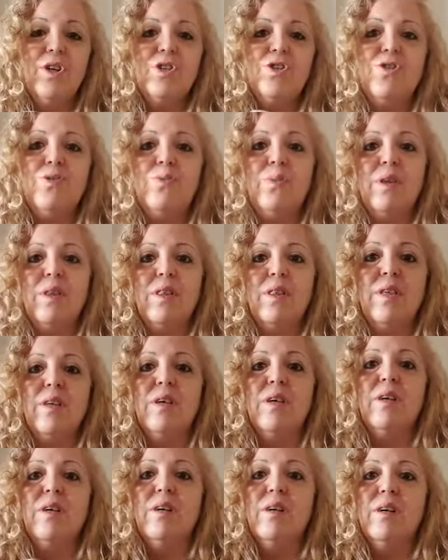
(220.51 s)
to what
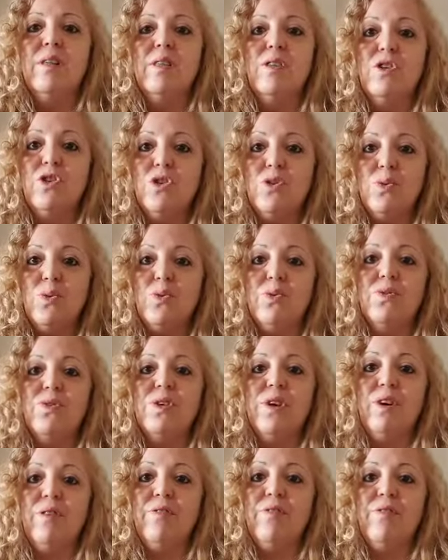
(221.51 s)
the shawls
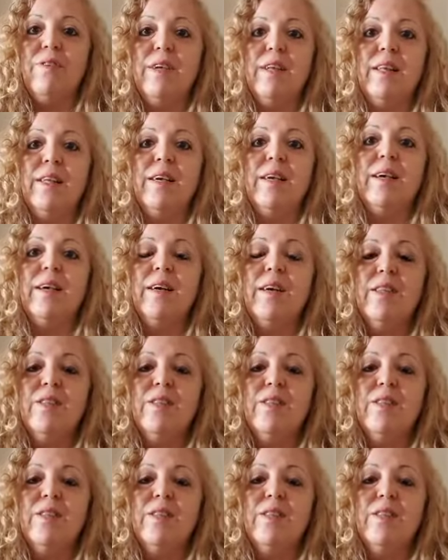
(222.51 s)
are feeling.